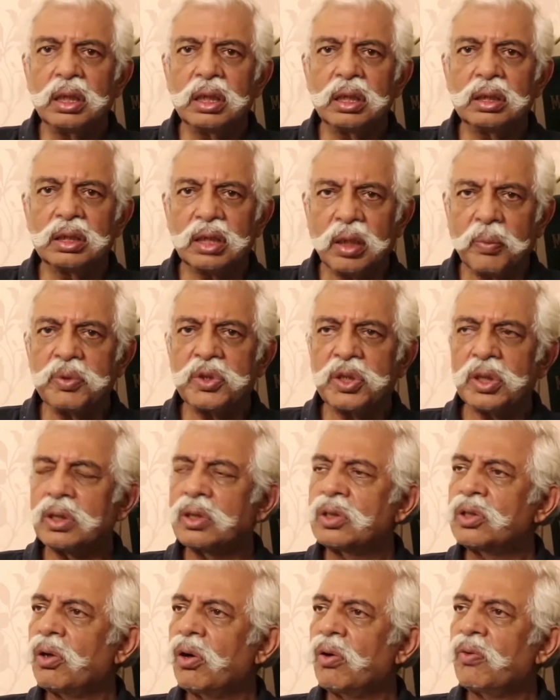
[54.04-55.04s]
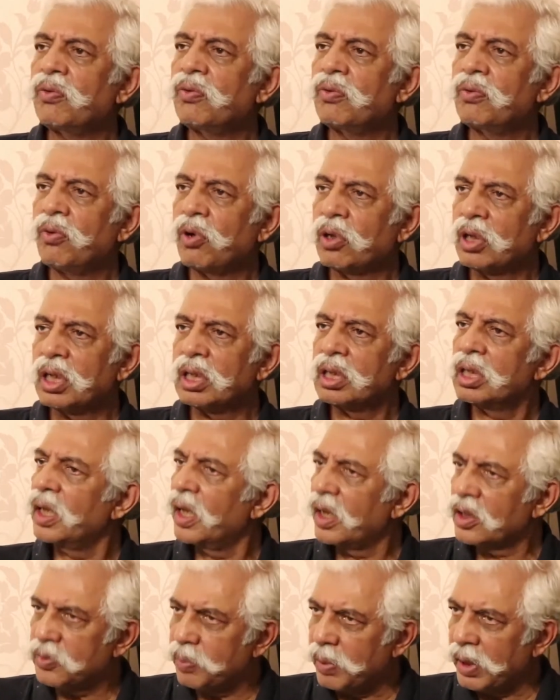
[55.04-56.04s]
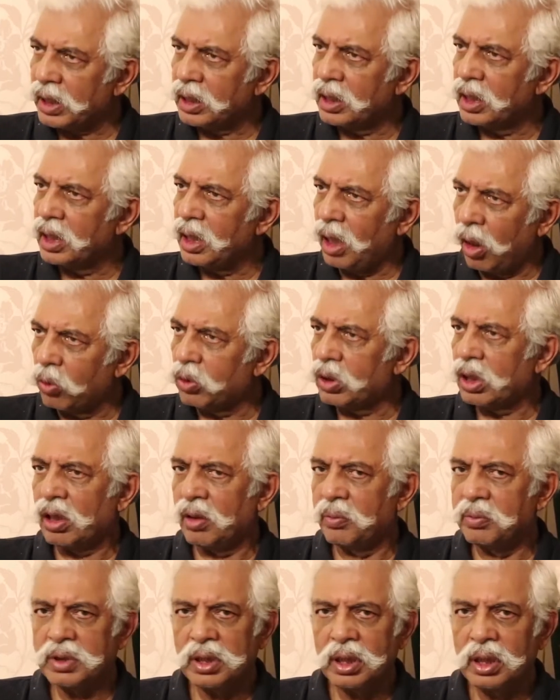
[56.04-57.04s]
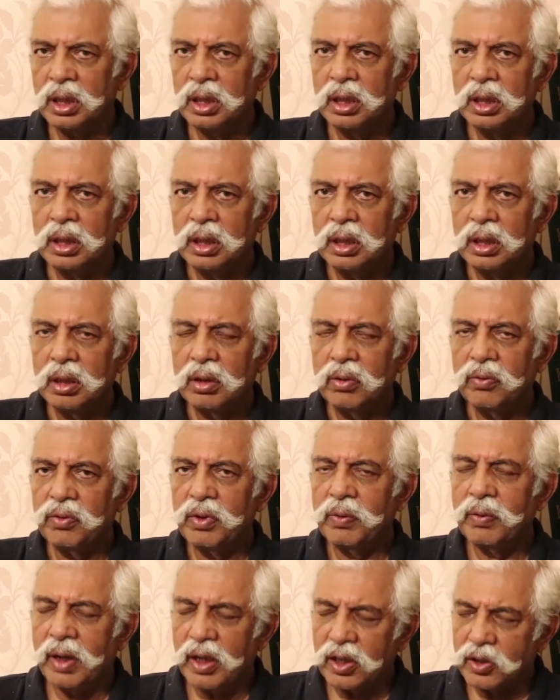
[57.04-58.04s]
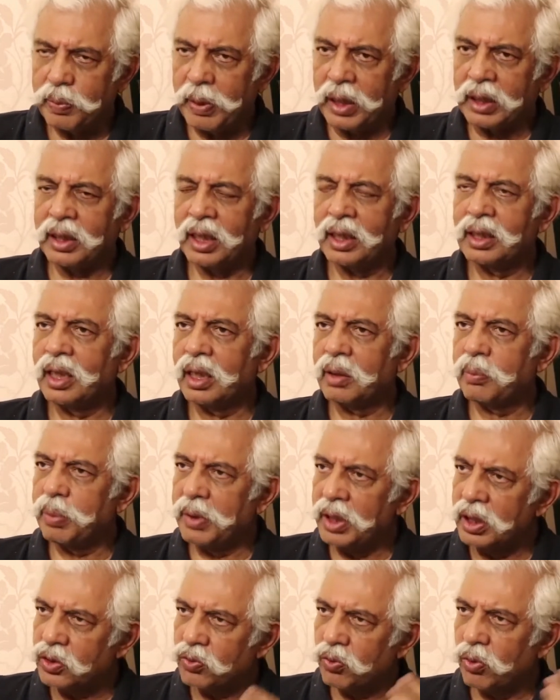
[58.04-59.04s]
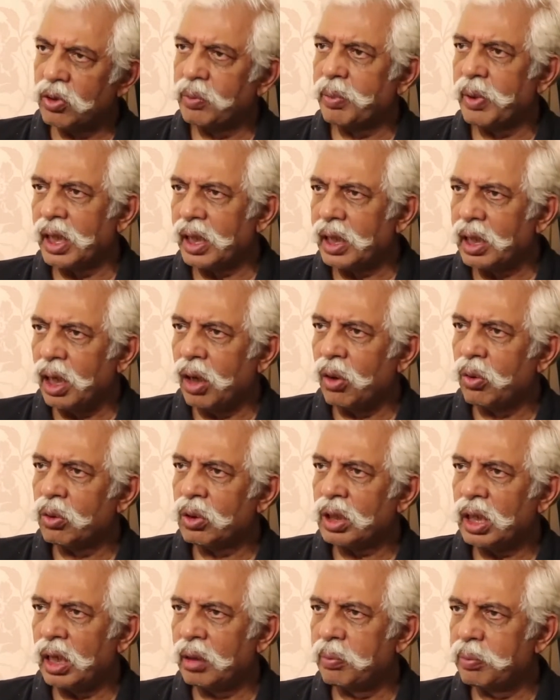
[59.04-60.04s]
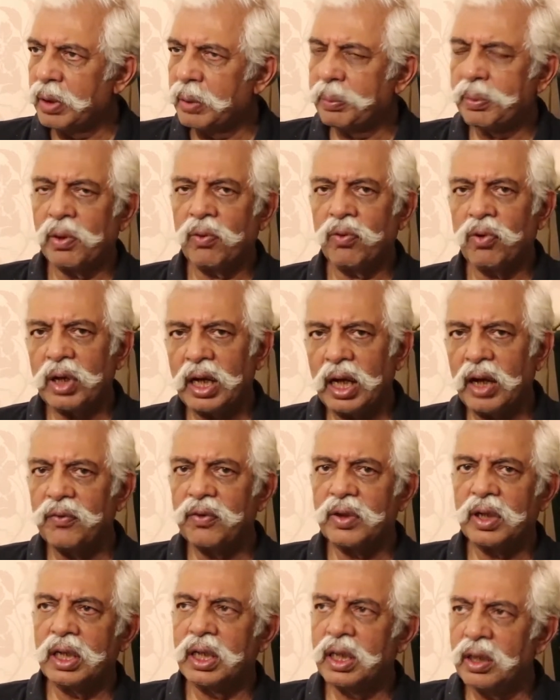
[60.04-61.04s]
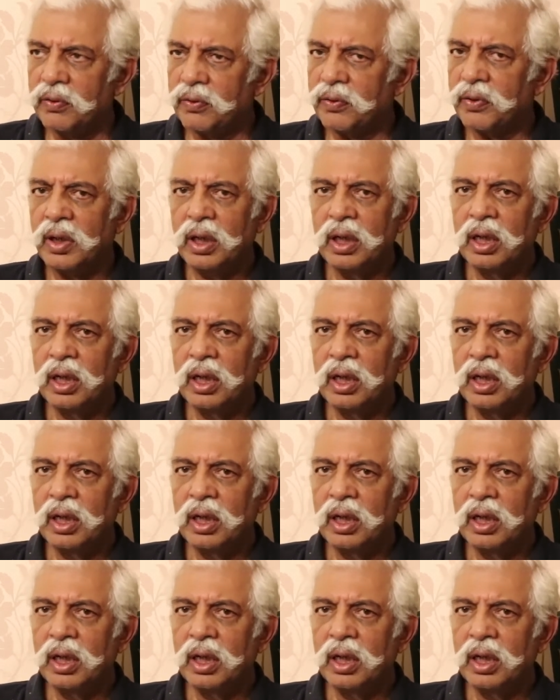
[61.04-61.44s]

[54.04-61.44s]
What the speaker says: assumptions of what are the expected outcomes. We were expecting that peace would break out and people would have relief.